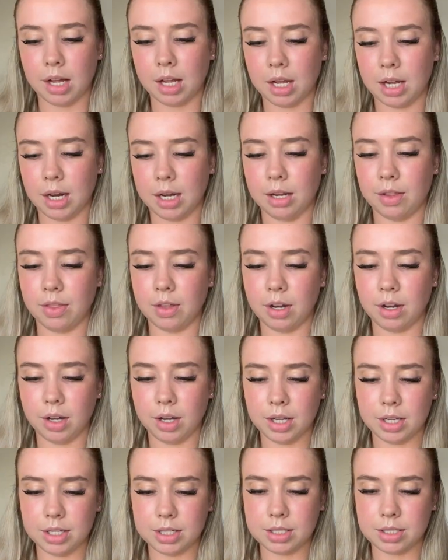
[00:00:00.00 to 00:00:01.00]
and the
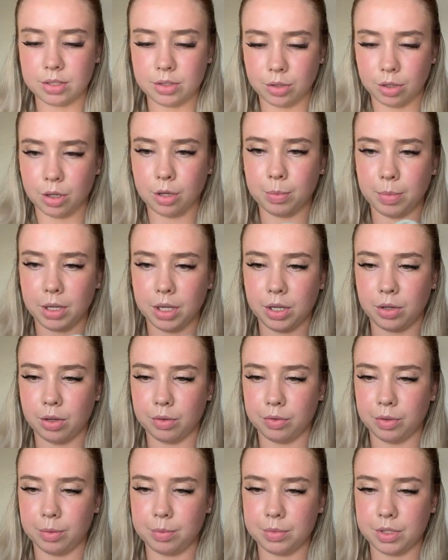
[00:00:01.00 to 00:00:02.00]
last top i got
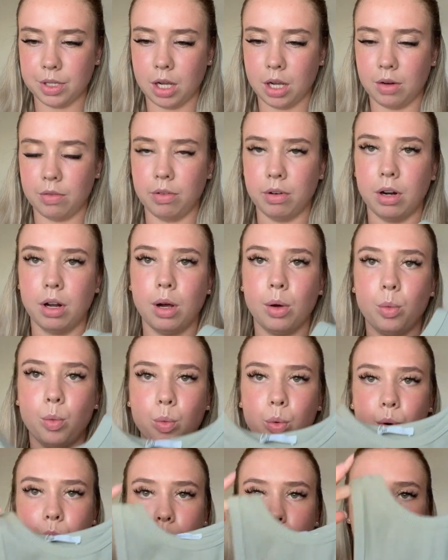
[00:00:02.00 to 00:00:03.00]
from zara
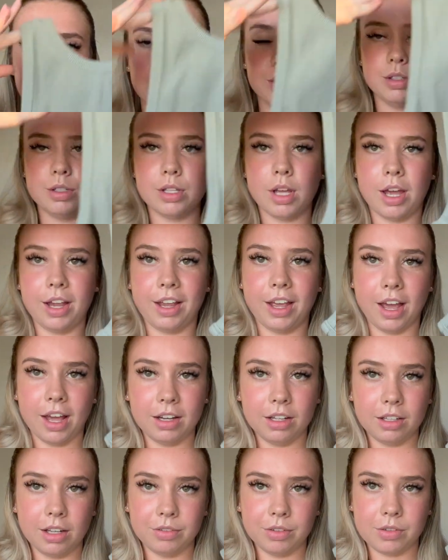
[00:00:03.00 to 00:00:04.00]
was again
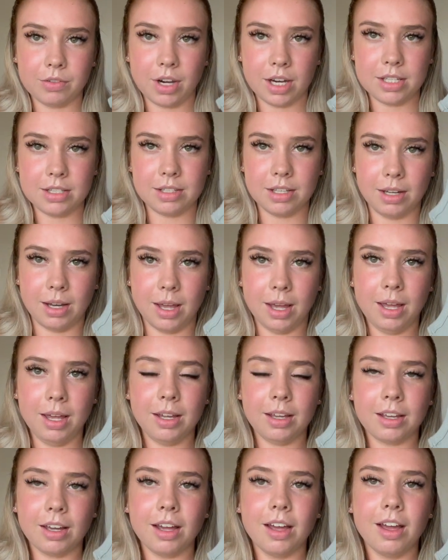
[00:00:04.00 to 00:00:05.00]
another racer
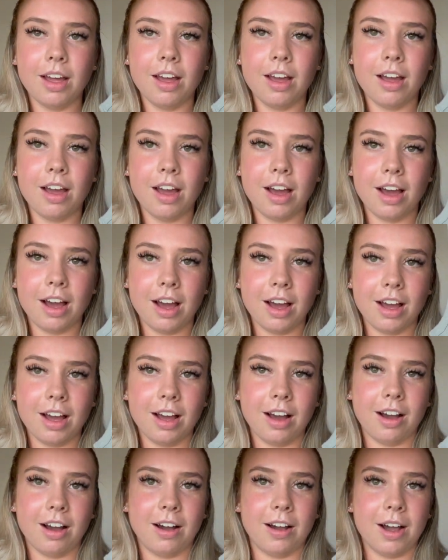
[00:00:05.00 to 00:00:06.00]
neck
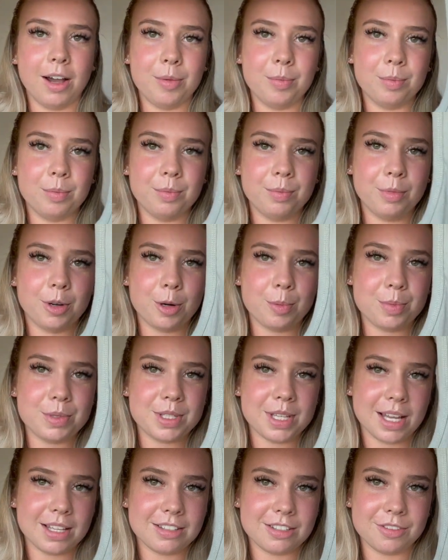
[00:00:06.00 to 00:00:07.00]
i'm
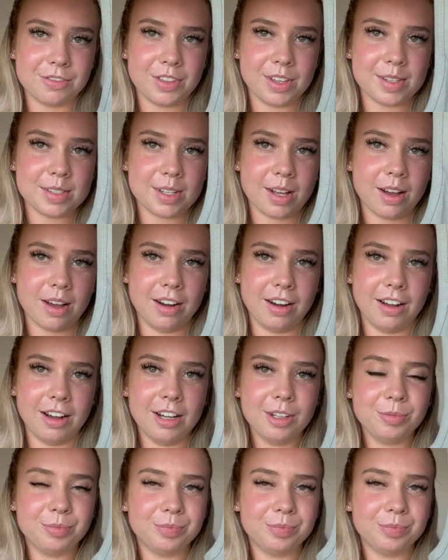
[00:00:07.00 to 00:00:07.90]
obsessed with this color